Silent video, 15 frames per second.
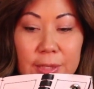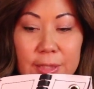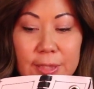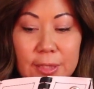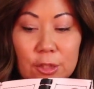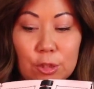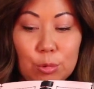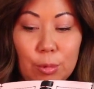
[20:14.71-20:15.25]
The
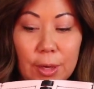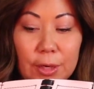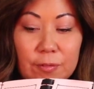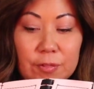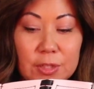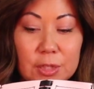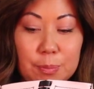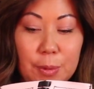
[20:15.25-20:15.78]
silhouette
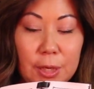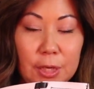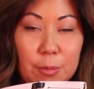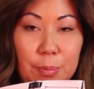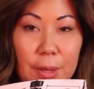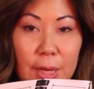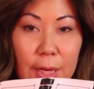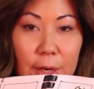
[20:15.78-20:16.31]
of this
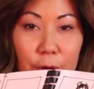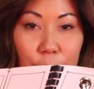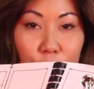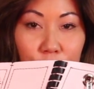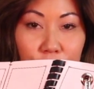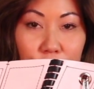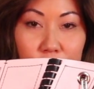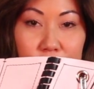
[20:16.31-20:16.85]
bucket bag, I don't
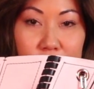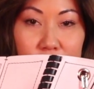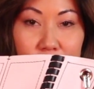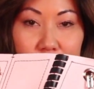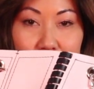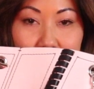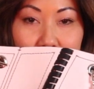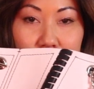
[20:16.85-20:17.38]
know if you can
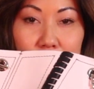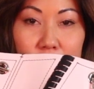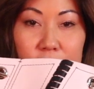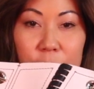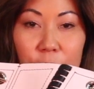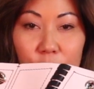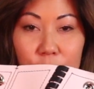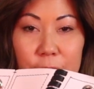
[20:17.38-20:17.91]
see this, it
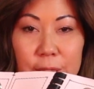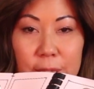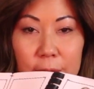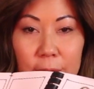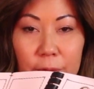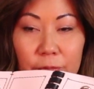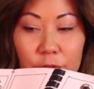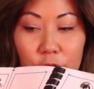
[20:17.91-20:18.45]
is very
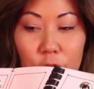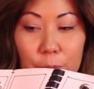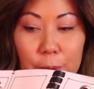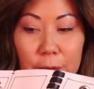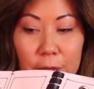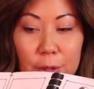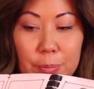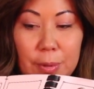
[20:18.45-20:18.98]
slim for a
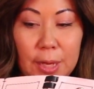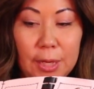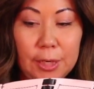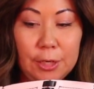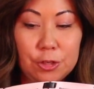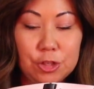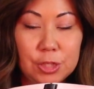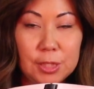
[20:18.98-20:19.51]
bucket bag,
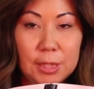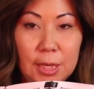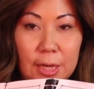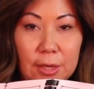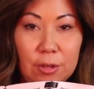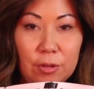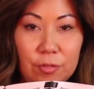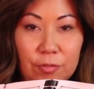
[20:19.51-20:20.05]
and it just
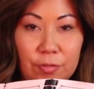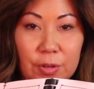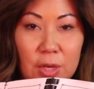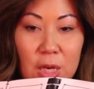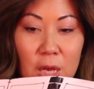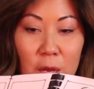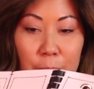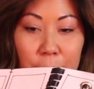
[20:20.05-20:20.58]
kind of
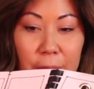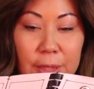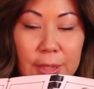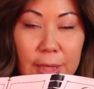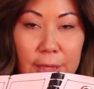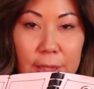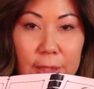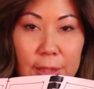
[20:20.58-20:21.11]

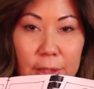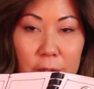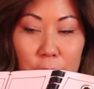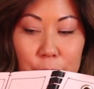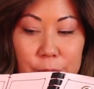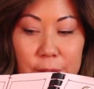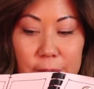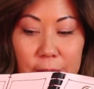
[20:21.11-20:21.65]
magnetically
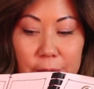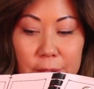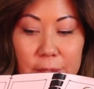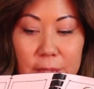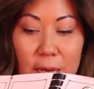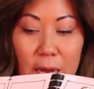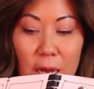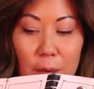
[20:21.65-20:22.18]
closes at the
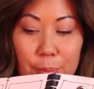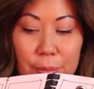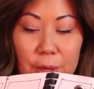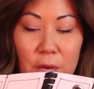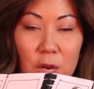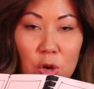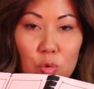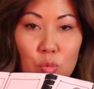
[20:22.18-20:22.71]
top.
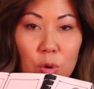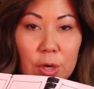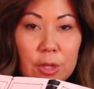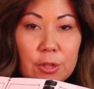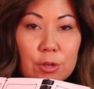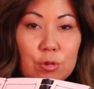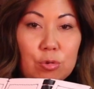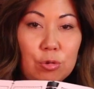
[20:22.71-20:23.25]
One of
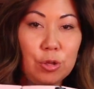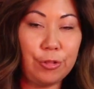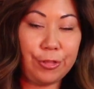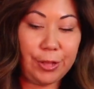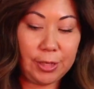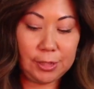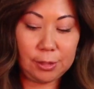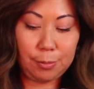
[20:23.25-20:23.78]
the cool
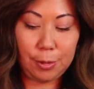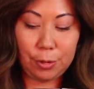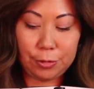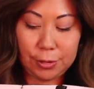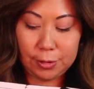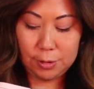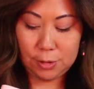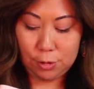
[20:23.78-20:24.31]
things
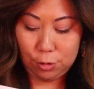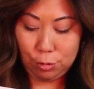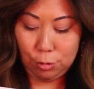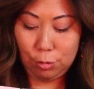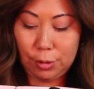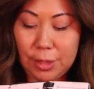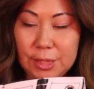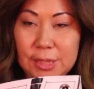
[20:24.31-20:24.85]
about this
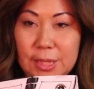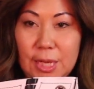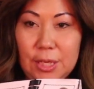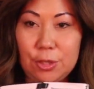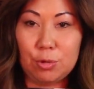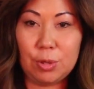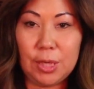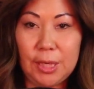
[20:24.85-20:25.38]
too is
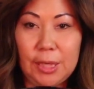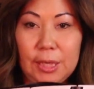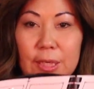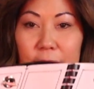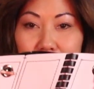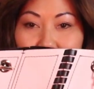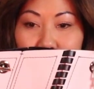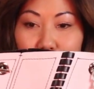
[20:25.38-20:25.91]
that you
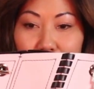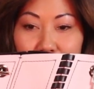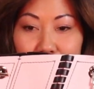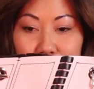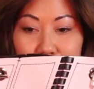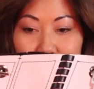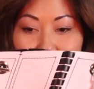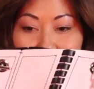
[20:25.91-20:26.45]
can
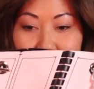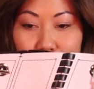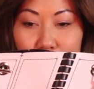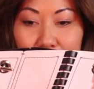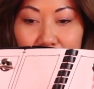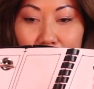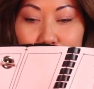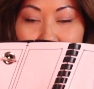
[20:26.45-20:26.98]
detach this
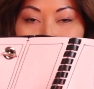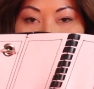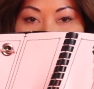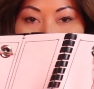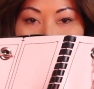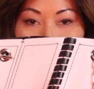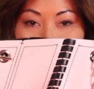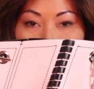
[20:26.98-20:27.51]
strap and
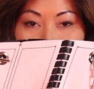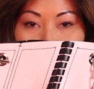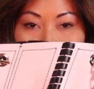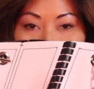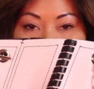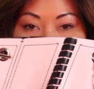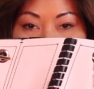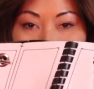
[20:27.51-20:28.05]
add a different
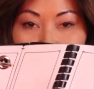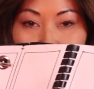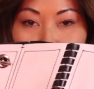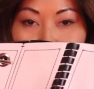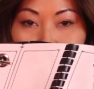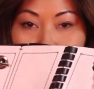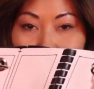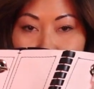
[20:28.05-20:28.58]
strap if you
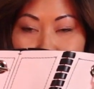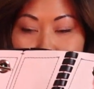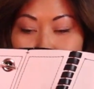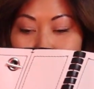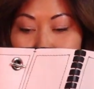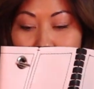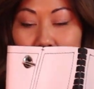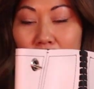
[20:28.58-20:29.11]
would want
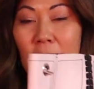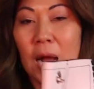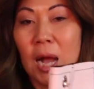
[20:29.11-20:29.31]
to.